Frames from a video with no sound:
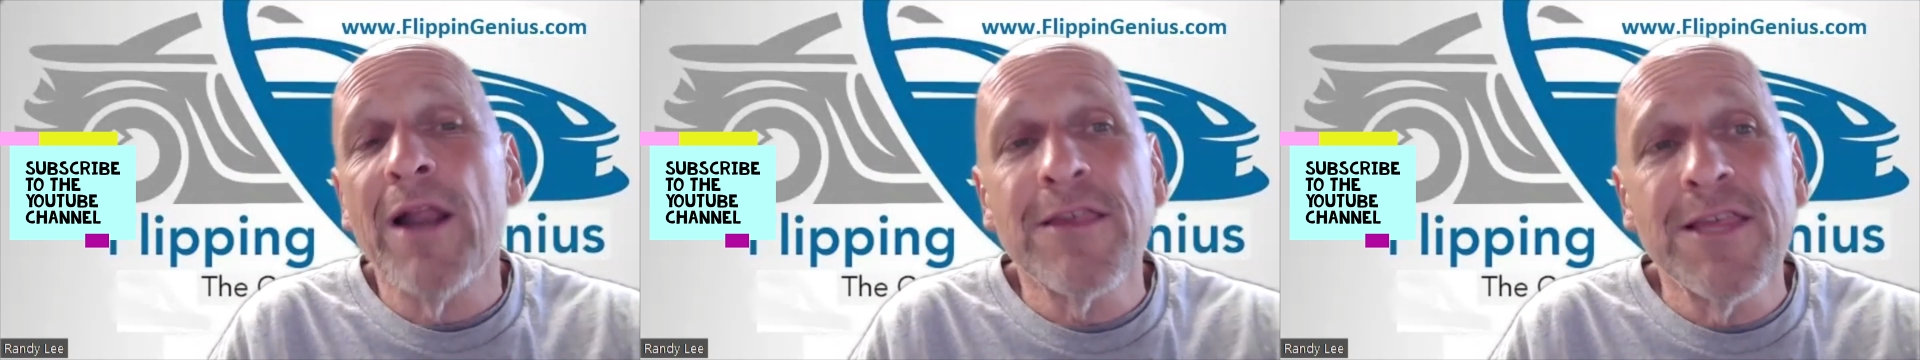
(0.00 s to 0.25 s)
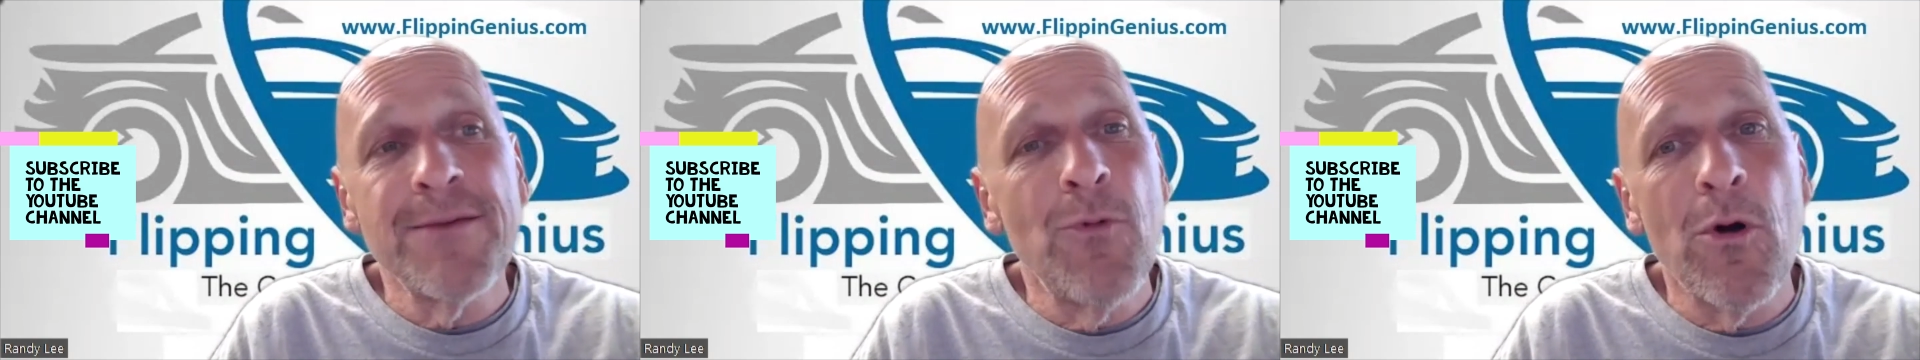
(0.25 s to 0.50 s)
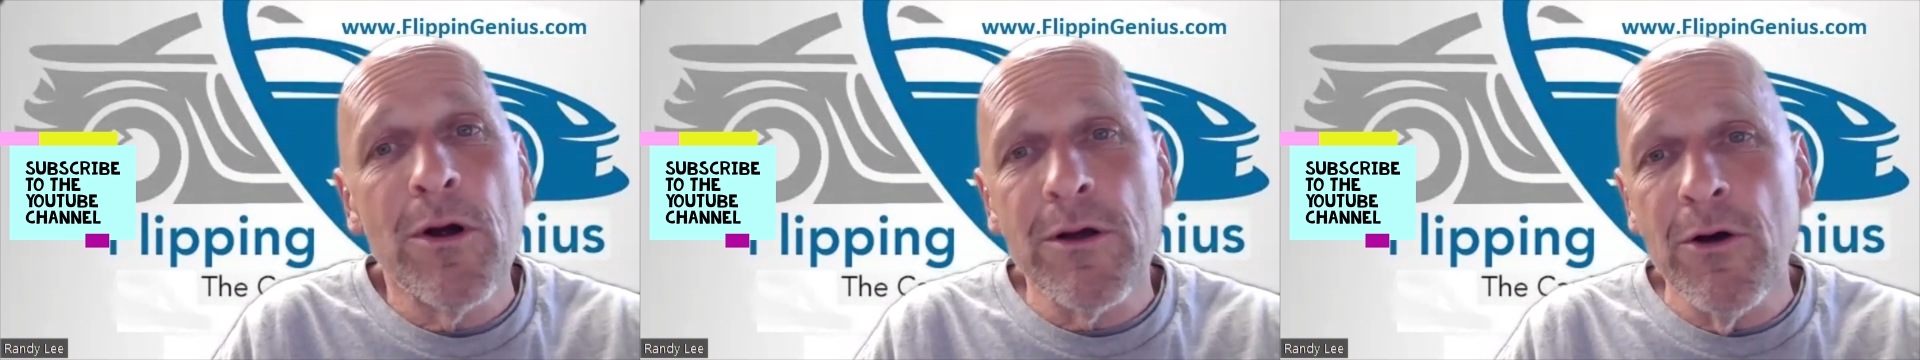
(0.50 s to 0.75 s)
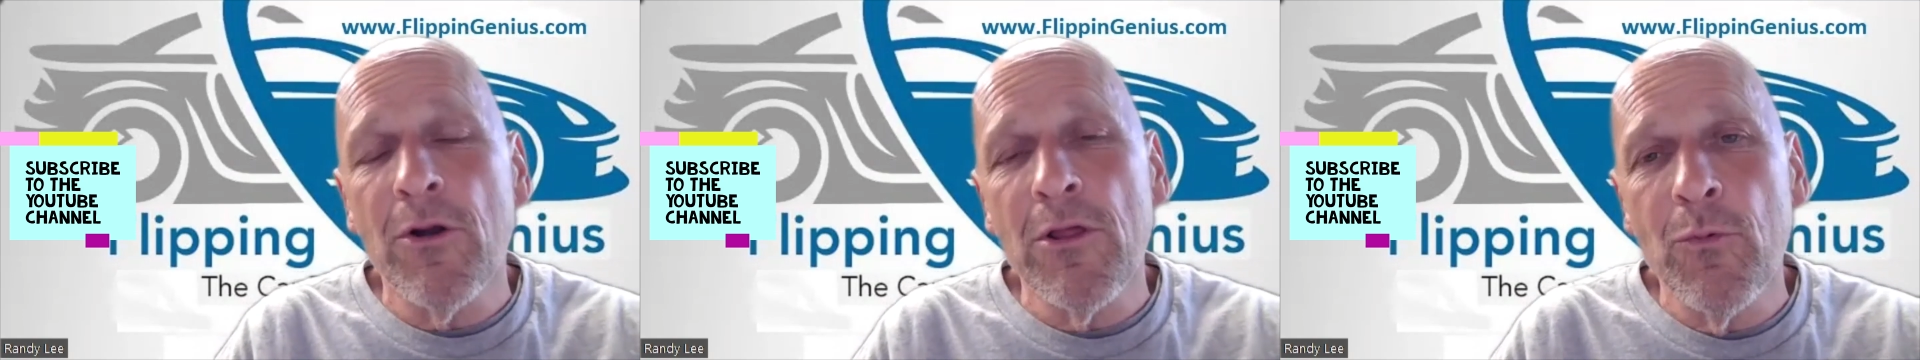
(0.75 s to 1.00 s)
to see more,
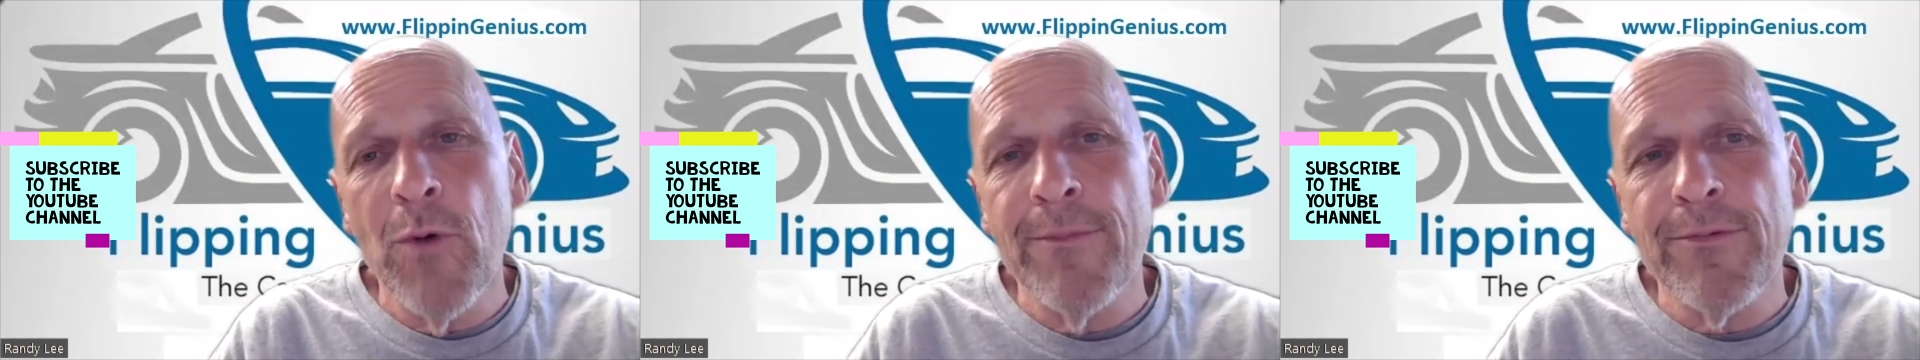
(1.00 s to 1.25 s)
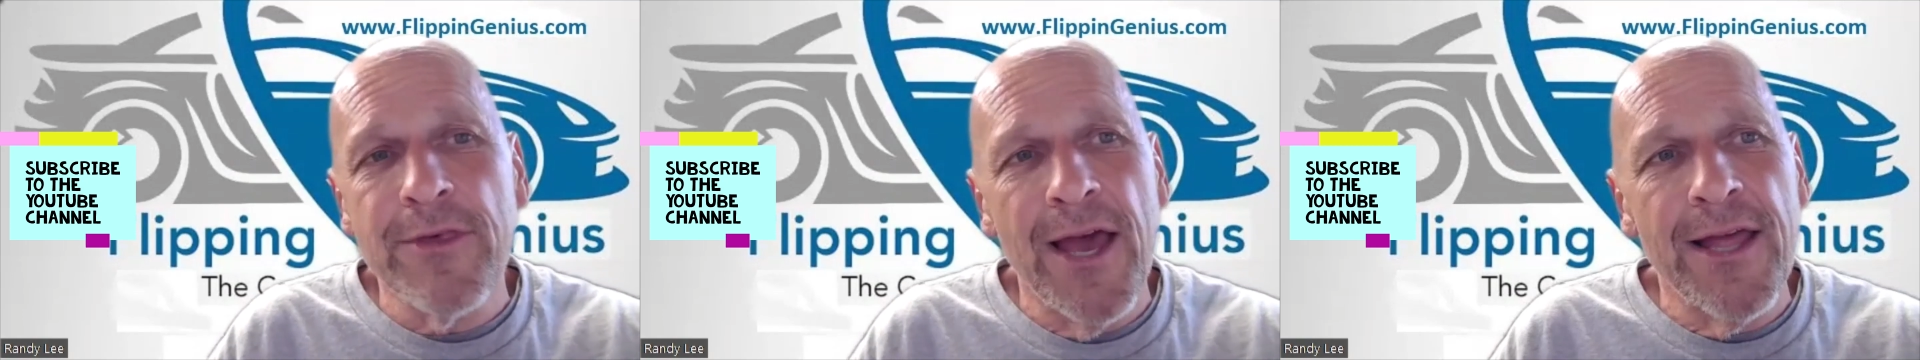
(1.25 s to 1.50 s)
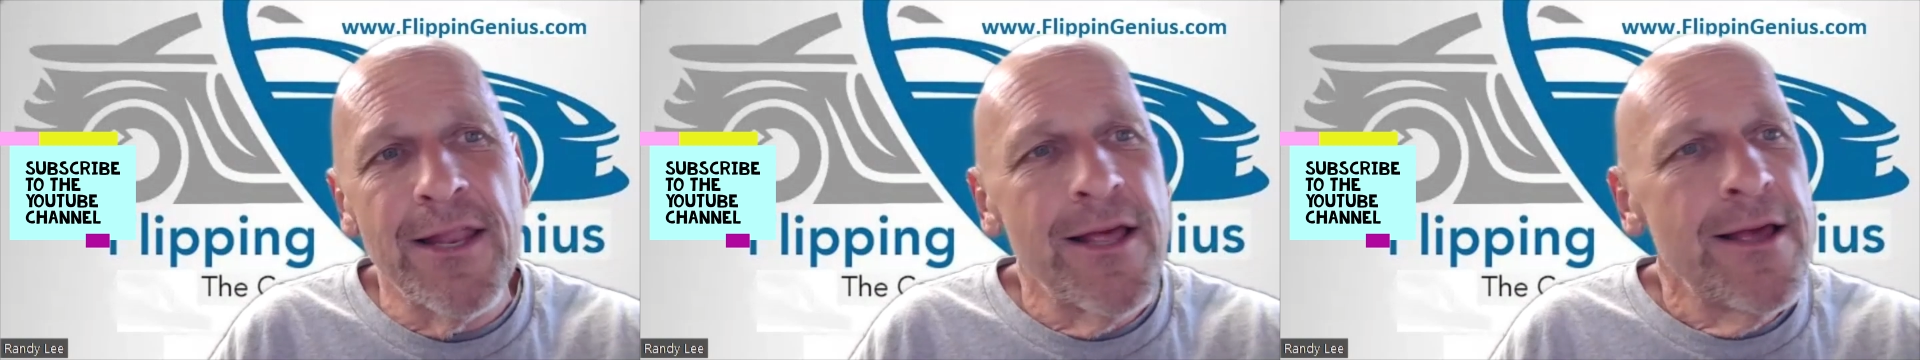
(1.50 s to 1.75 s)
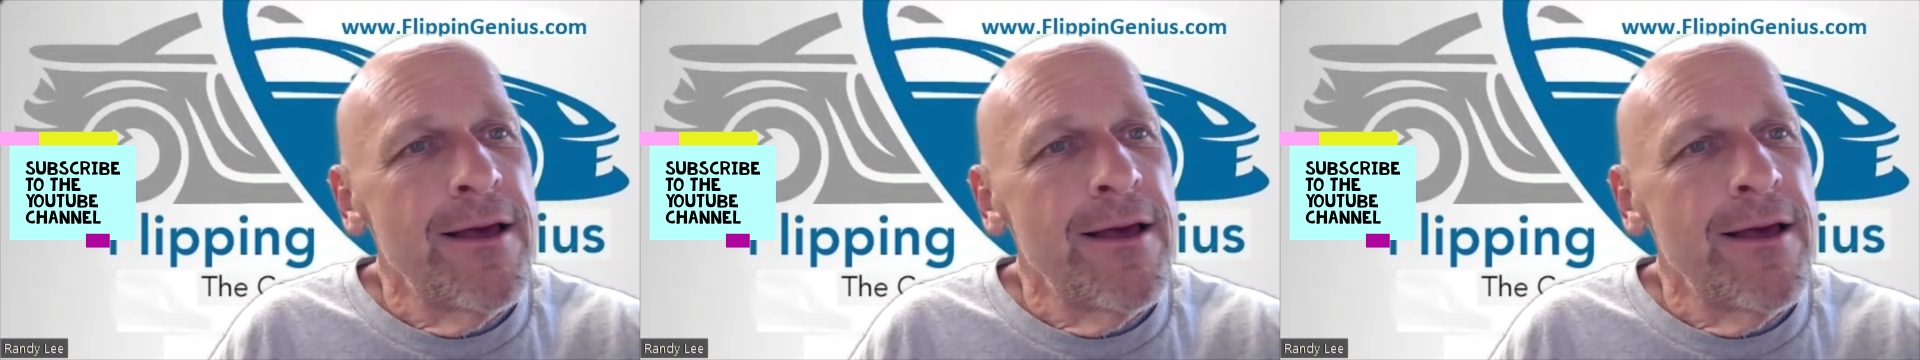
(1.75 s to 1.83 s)
go to the website.